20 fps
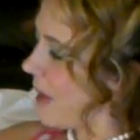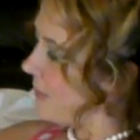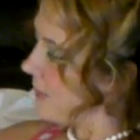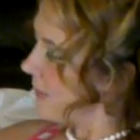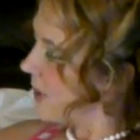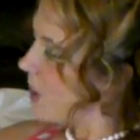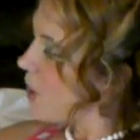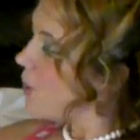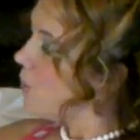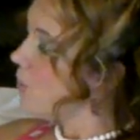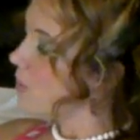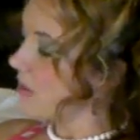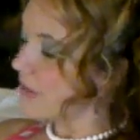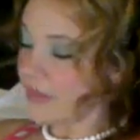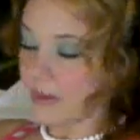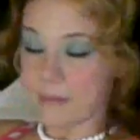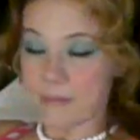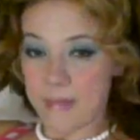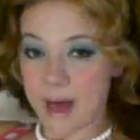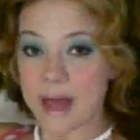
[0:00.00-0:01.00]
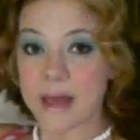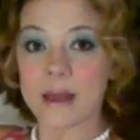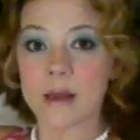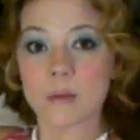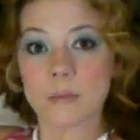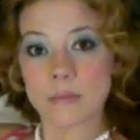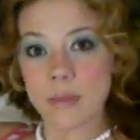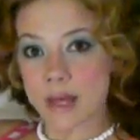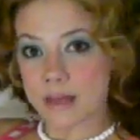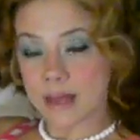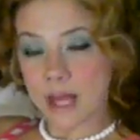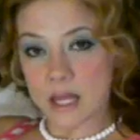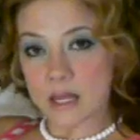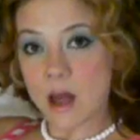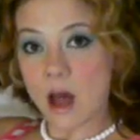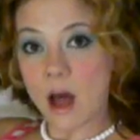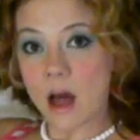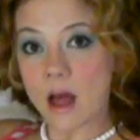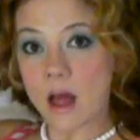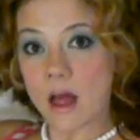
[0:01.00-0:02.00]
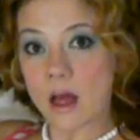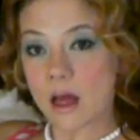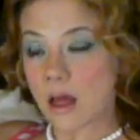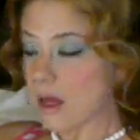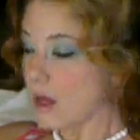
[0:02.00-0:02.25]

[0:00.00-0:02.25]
up. Well, they might they not?